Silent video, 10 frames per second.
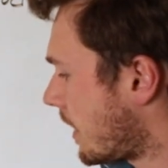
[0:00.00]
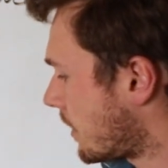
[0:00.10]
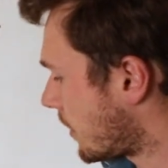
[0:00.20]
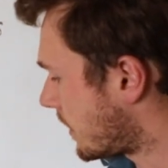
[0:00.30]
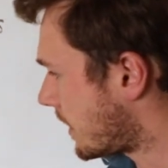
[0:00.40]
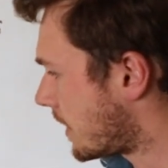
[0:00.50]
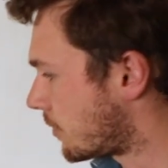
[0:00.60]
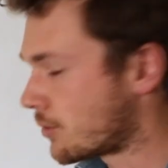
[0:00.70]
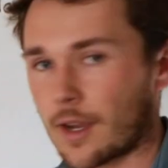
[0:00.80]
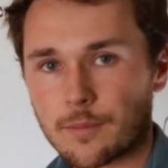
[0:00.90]
increase in
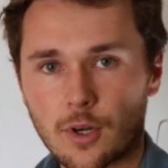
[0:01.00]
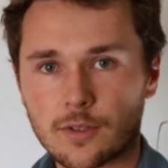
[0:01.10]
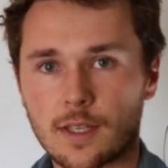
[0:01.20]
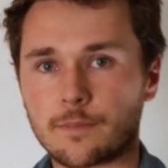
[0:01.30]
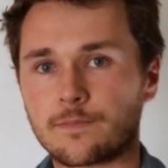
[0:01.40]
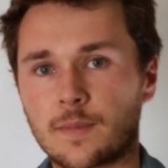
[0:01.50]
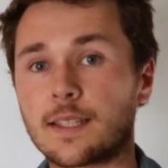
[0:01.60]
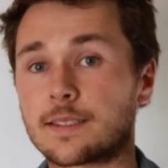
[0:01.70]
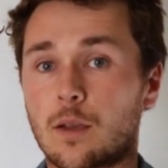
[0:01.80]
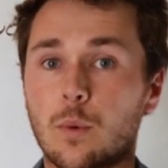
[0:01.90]
your grain protein
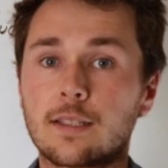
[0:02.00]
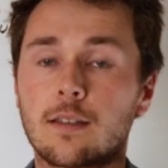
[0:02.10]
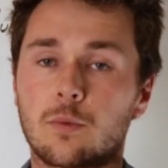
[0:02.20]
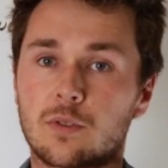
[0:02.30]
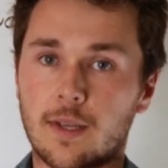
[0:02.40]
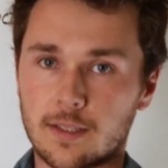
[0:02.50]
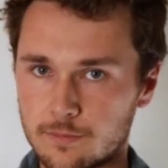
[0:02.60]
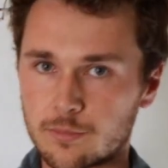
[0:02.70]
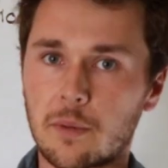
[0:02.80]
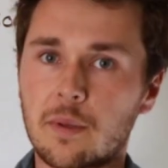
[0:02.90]
in, say, wheat, which
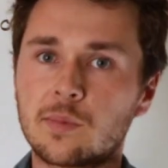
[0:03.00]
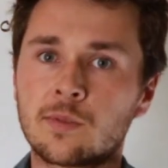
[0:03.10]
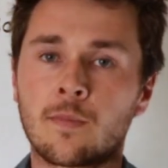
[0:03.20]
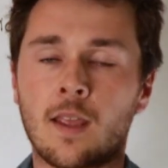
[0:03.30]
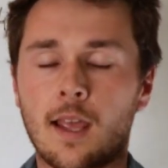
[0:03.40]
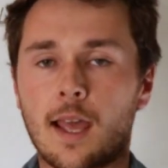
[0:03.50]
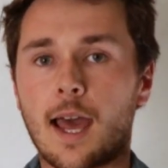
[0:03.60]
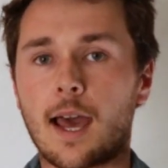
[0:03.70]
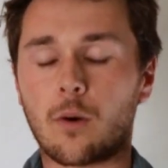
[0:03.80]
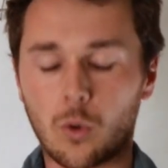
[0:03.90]
means premiums,
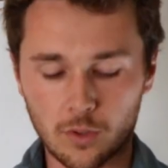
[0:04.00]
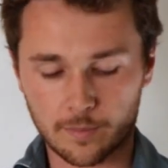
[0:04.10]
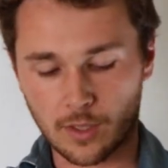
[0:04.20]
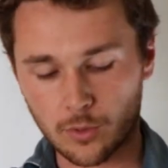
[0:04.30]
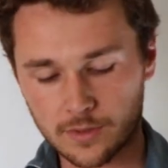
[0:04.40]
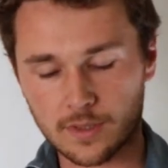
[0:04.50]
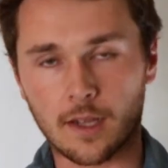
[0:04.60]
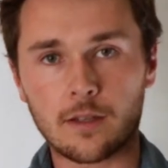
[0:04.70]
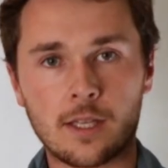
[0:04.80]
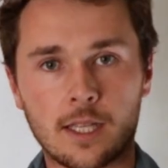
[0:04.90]
but
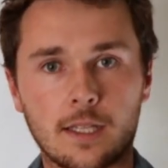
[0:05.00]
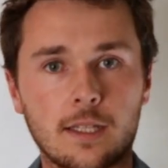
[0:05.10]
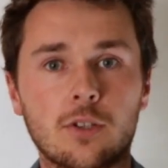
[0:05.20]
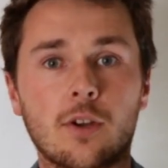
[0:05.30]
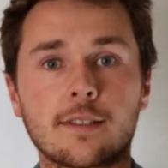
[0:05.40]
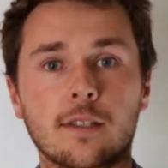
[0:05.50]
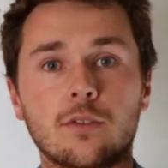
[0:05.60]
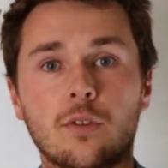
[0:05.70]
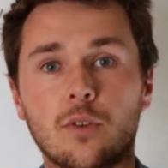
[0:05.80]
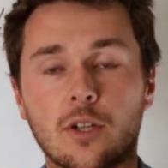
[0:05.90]
also increase
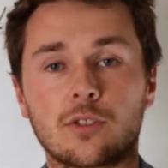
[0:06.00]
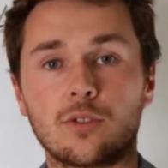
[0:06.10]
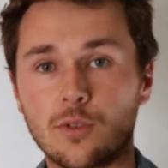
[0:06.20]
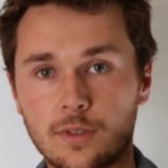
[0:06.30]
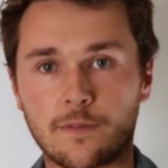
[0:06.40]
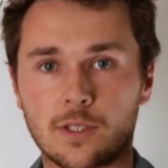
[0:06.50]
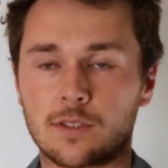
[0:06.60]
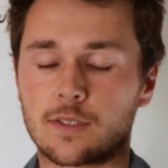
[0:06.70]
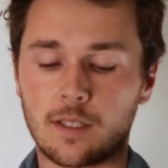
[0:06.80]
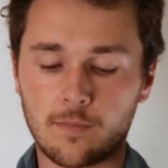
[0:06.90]
in your nitrogen use
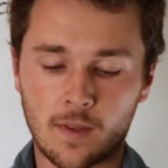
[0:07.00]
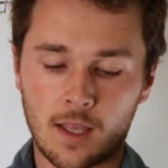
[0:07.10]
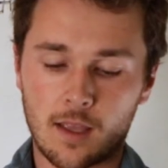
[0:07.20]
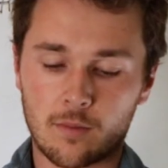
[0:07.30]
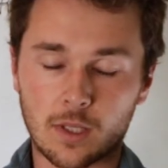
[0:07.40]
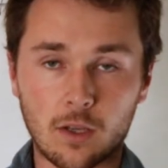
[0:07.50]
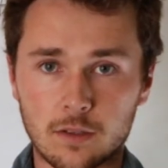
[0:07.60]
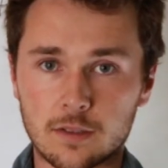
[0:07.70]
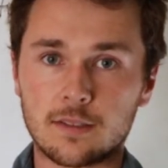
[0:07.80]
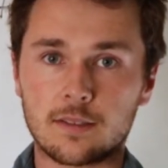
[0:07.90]
efficiency.
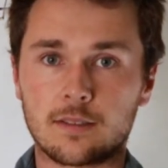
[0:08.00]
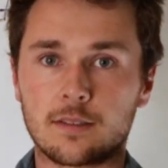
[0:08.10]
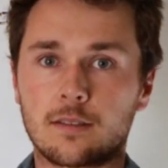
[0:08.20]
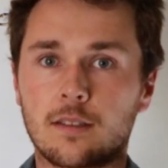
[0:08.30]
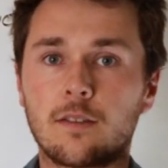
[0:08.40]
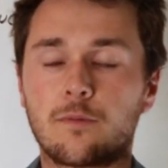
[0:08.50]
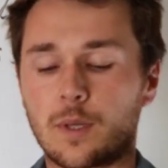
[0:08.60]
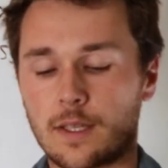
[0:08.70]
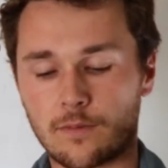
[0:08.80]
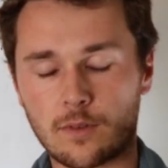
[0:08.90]
Because if
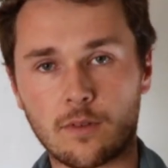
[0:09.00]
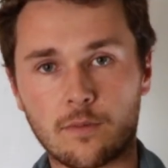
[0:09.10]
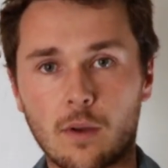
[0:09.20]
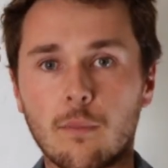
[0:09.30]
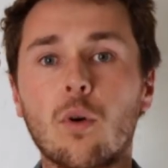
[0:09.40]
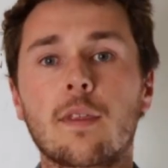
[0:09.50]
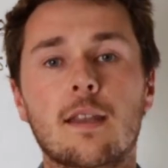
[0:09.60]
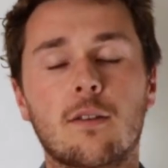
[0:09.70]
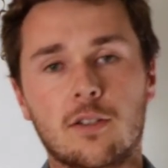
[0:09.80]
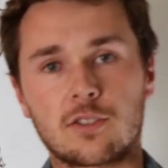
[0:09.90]
we can convert more of
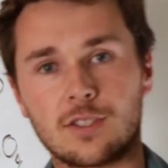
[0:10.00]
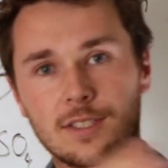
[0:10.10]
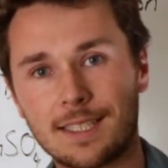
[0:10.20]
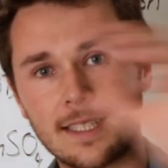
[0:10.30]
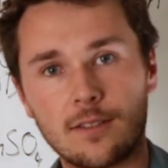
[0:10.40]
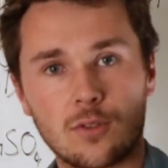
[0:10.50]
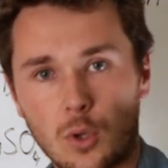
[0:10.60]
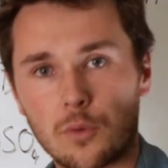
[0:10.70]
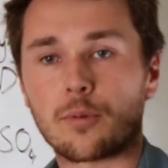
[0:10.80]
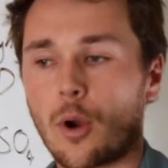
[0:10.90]
that nitrogen
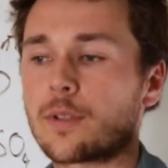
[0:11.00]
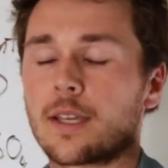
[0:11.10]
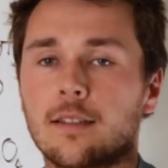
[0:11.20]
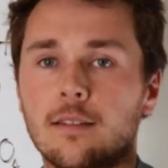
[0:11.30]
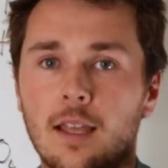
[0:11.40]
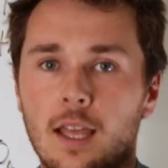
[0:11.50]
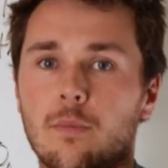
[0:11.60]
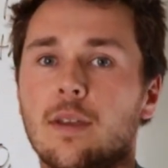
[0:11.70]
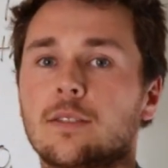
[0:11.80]
into protein, it